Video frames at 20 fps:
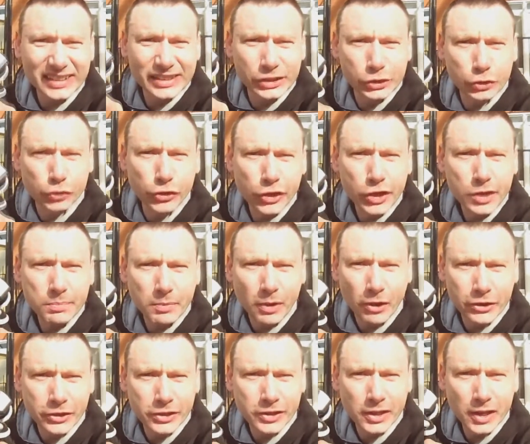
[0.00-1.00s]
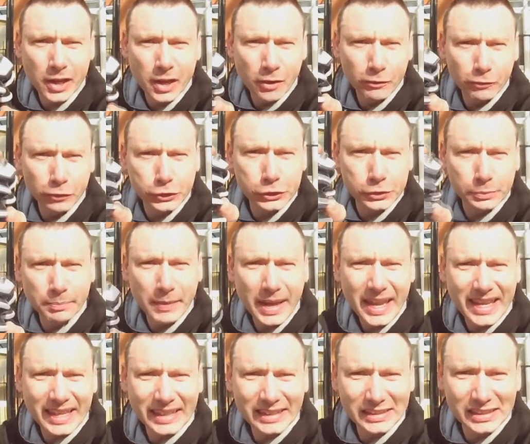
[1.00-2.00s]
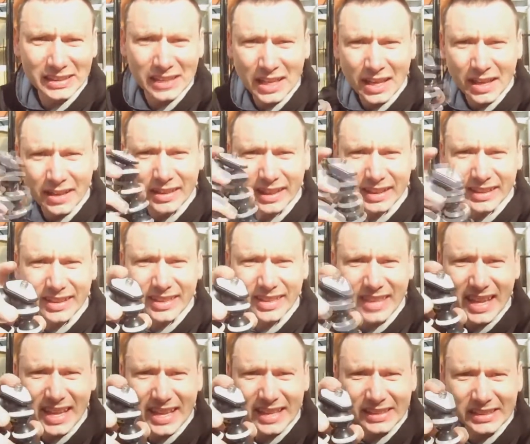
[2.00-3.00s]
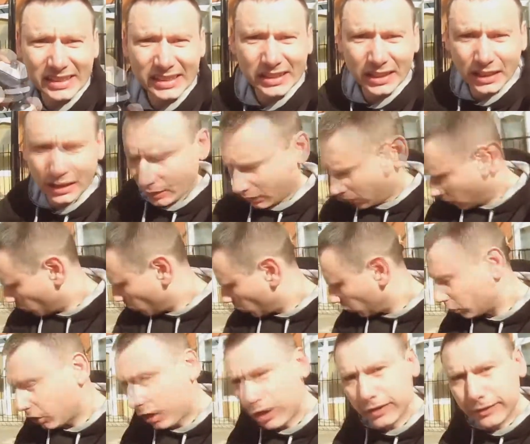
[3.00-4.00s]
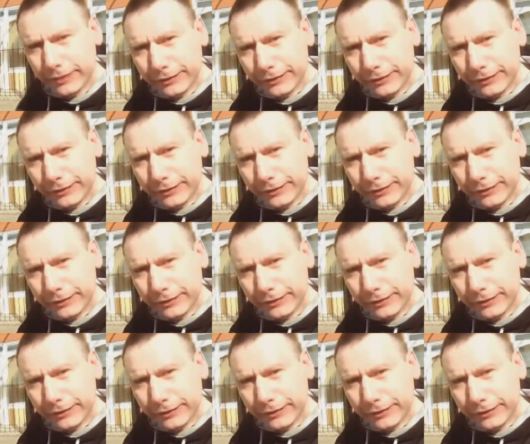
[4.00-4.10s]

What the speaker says: screw mount, which means that this will not